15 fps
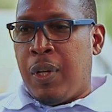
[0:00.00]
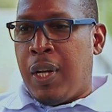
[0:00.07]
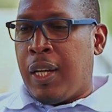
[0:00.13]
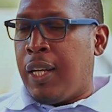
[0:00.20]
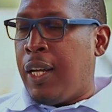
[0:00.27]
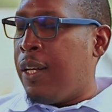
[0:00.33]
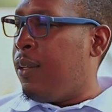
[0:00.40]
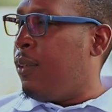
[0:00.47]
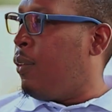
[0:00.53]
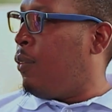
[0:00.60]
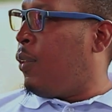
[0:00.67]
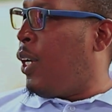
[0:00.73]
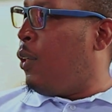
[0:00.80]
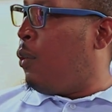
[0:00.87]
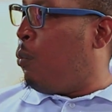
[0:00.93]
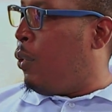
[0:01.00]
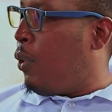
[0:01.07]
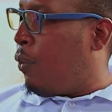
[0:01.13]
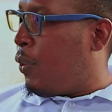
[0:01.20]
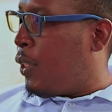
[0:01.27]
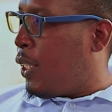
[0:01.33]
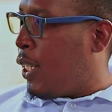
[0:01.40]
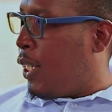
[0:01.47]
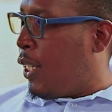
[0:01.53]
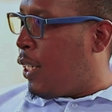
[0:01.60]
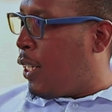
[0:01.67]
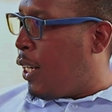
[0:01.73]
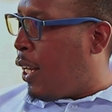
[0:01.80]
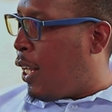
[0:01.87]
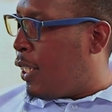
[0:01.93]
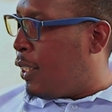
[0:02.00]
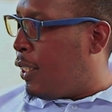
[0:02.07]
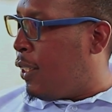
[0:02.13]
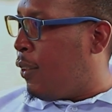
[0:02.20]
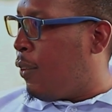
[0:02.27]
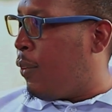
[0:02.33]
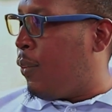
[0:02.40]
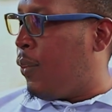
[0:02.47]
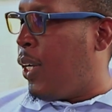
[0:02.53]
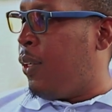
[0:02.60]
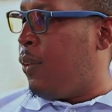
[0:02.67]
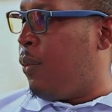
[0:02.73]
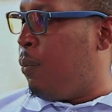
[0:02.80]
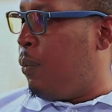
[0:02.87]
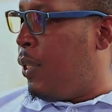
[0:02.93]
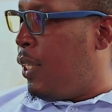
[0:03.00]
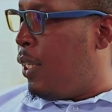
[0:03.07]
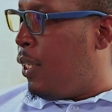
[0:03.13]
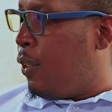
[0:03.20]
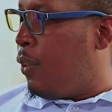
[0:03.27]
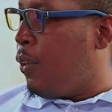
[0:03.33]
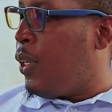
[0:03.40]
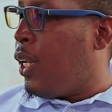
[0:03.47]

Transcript: again, trying to be of a certain class or trying to be,